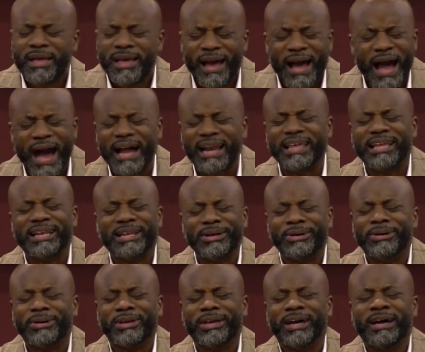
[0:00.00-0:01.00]

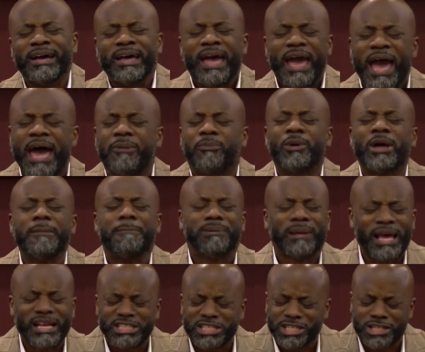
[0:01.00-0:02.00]
Hallelujah. And we
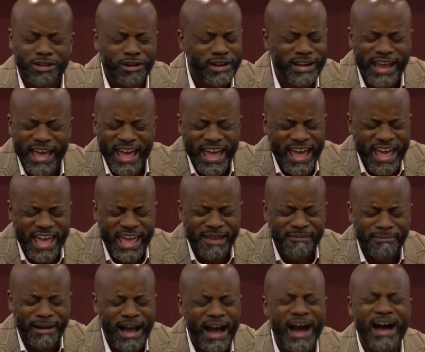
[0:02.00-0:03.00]
bless your name.
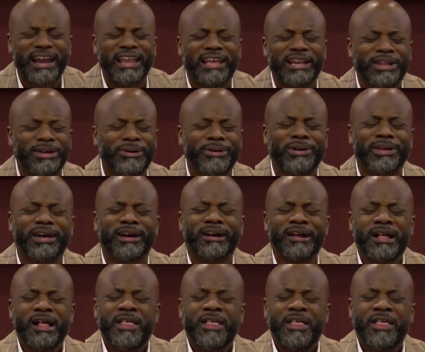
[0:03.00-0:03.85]
Hallelujah.